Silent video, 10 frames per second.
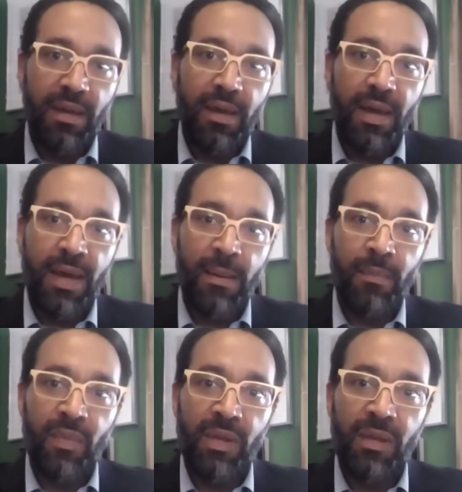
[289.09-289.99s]

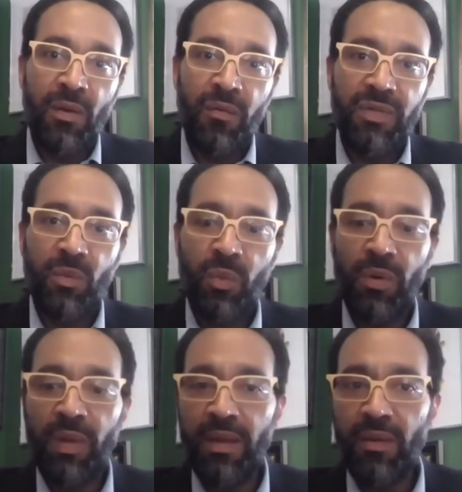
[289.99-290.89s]
So
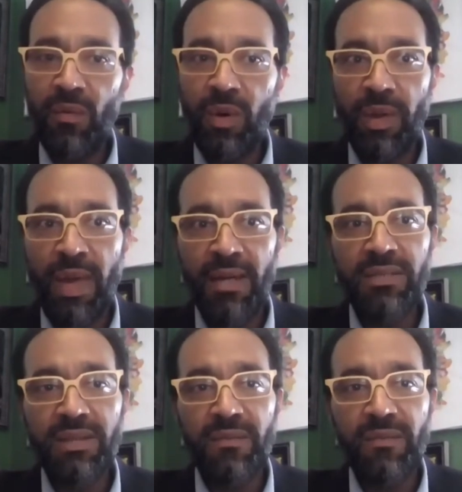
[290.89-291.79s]
what we
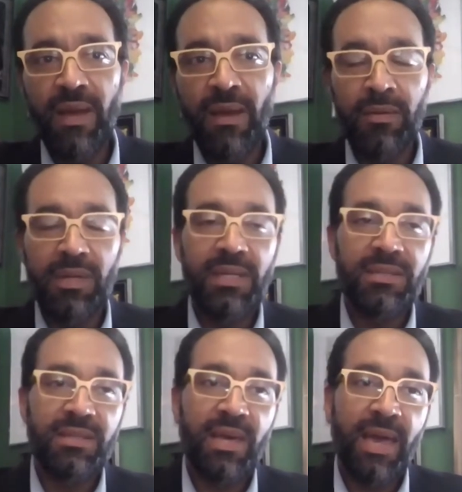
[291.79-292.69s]
actually found
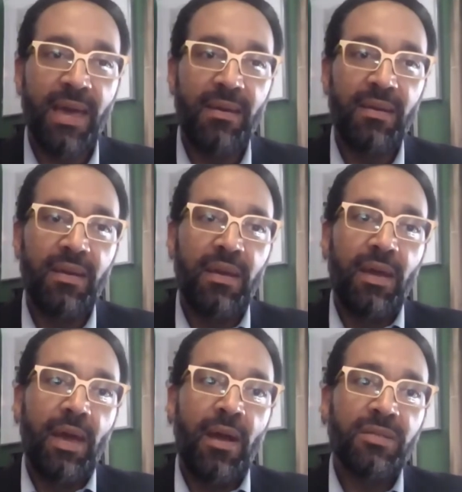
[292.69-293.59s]
is that
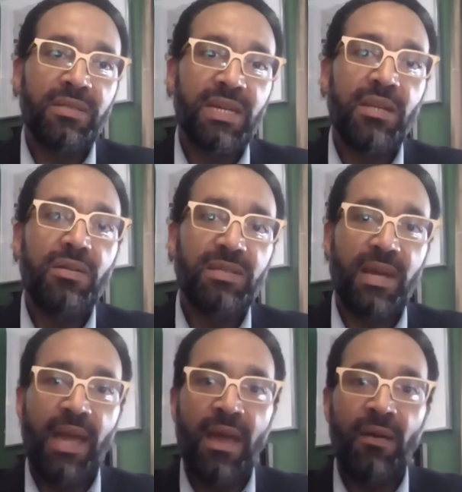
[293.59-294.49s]
are seniors
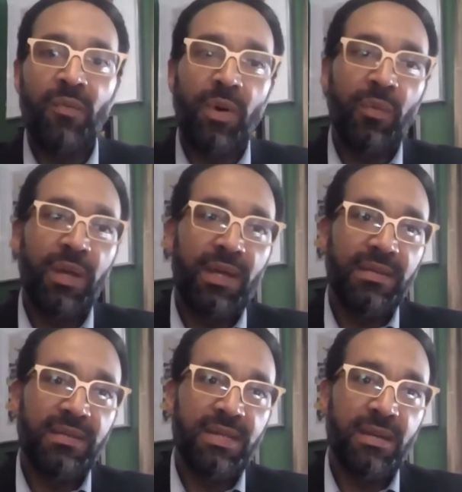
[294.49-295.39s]
that have what we
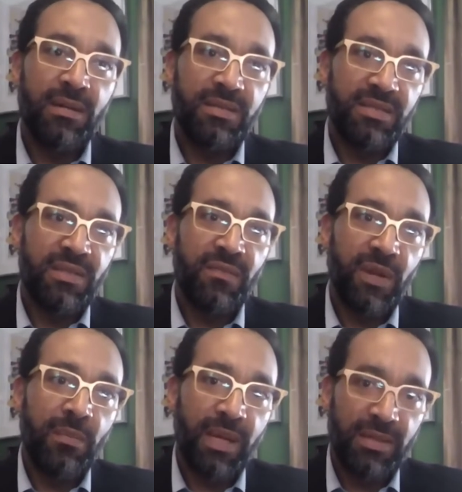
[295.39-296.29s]
consider
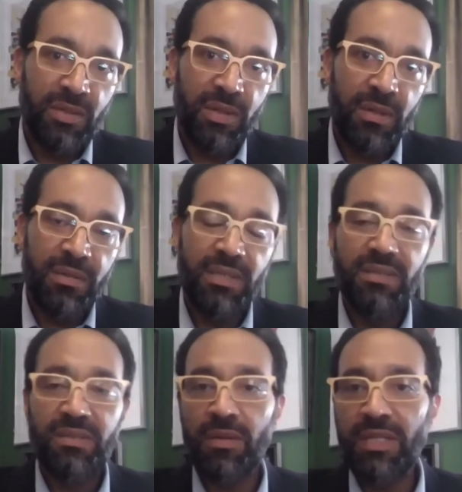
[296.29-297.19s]
severe mental
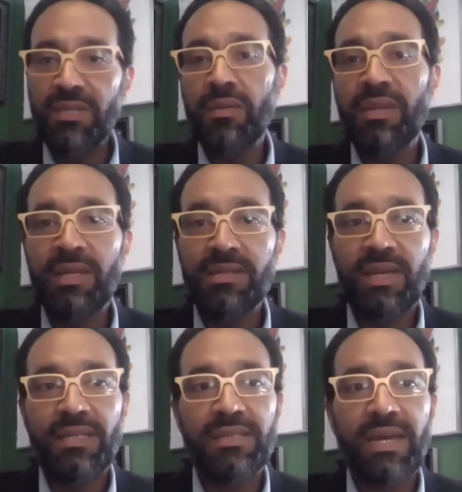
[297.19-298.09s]
illness. So these are things
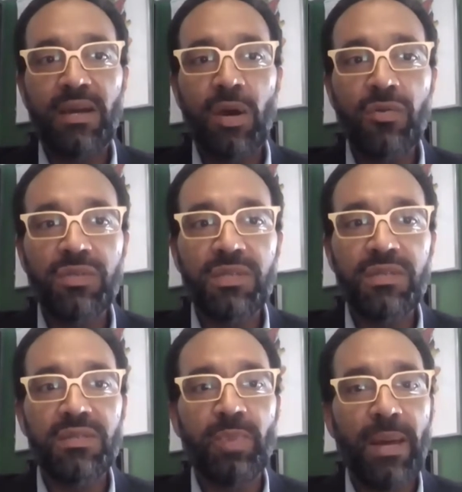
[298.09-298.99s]
like
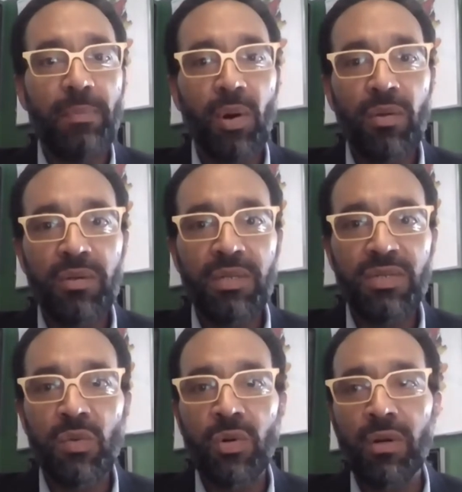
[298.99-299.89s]
psychosis, bipolar
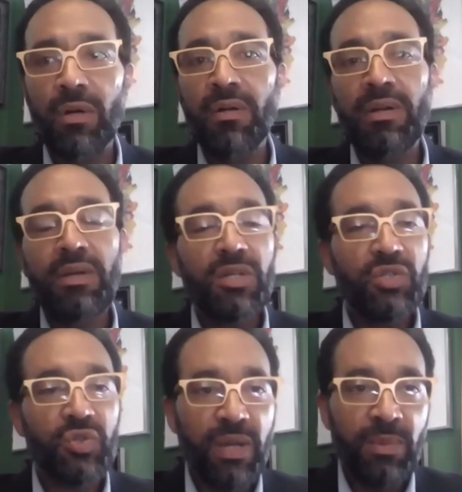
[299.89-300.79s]
disorder,
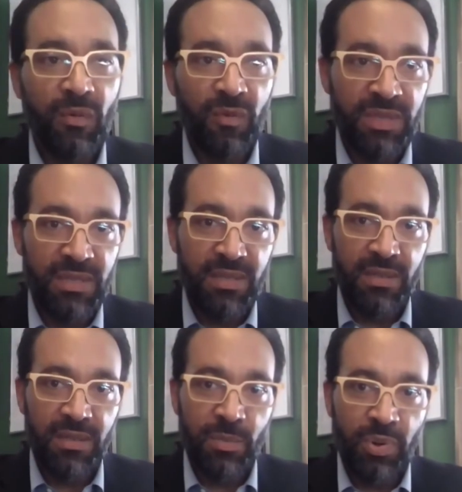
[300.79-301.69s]

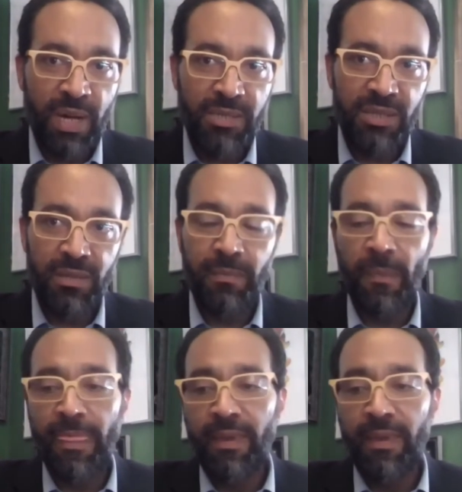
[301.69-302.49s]
treatment-resistant depression.